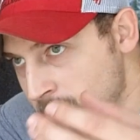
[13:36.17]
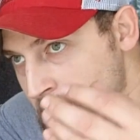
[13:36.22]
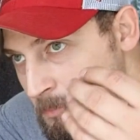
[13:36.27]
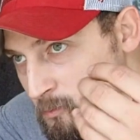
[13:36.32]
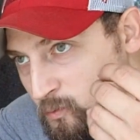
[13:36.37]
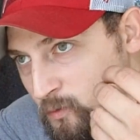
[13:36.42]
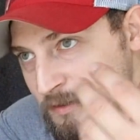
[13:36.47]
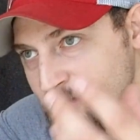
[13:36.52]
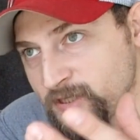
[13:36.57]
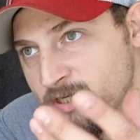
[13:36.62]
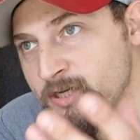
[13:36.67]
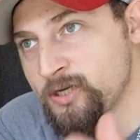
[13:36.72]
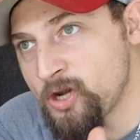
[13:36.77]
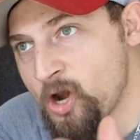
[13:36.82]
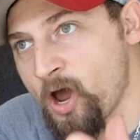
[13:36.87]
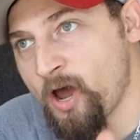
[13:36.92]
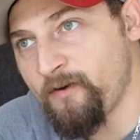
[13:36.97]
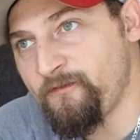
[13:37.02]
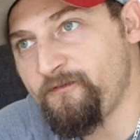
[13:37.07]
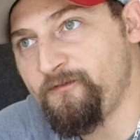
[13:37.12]
was
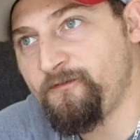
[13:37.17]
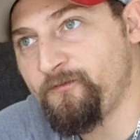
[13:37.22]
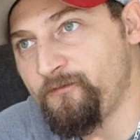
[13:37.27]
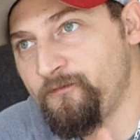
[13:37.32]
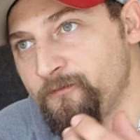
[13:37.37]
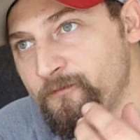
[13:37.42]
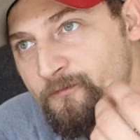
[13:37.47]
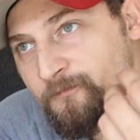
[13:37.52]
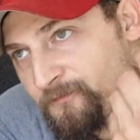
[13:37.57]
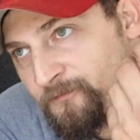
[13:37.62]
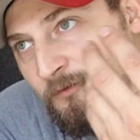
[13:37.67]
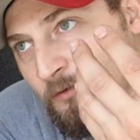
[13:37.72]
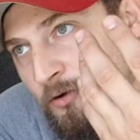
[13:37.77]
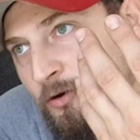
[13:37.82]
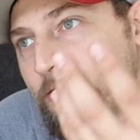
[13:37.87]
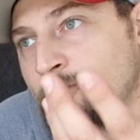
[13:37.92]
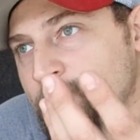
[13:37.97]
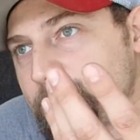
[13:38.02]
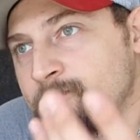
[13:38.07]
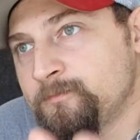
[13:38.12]
enough
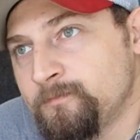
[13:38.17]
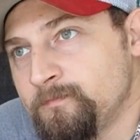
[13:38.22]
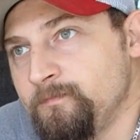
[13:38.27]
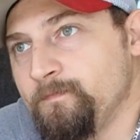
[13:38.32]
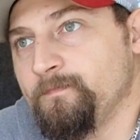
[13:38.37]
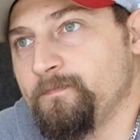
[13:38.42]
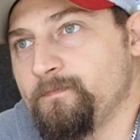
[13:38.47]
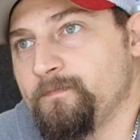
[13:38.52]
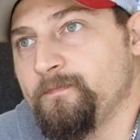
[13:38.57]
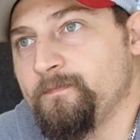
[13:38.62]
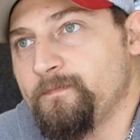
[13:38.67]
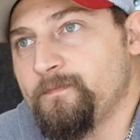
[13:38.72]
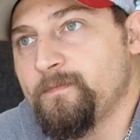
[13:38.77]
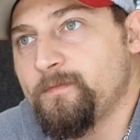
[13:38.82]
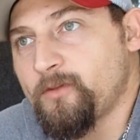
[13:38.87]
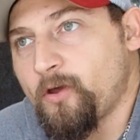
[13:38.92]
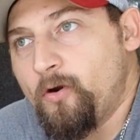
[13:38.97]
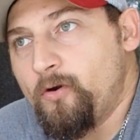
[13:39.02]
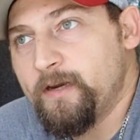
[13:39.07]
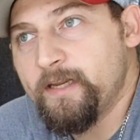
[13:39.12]
for
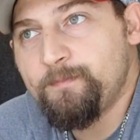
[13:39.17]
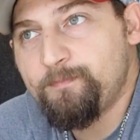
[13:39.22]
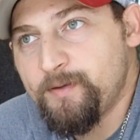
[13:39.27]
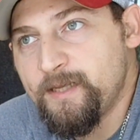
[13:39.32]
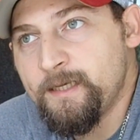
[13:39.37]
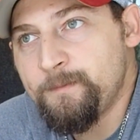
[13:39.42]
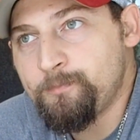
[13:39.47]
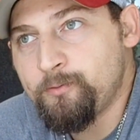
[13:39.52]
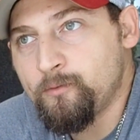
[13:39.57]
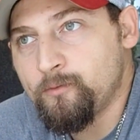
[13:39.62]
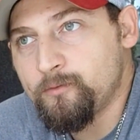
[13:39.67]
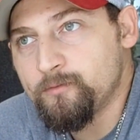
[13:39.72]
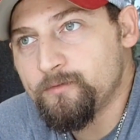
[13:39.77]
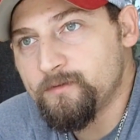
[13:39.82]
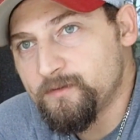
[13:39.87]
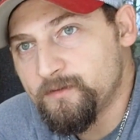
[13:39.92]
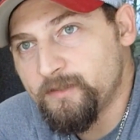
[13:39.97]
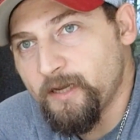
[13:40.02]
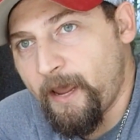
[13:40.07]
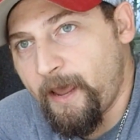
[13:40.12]
30 people
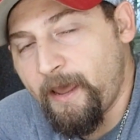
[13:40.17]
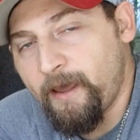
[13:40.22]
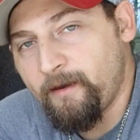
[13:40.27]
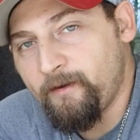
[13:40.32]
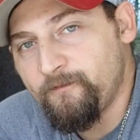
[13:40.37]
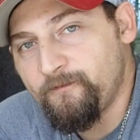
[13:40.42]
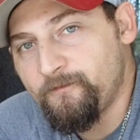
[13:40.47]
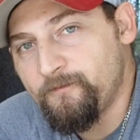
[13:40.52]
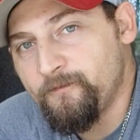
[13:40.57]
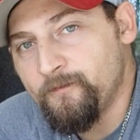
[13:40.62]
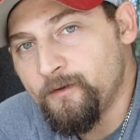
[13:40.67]
to have,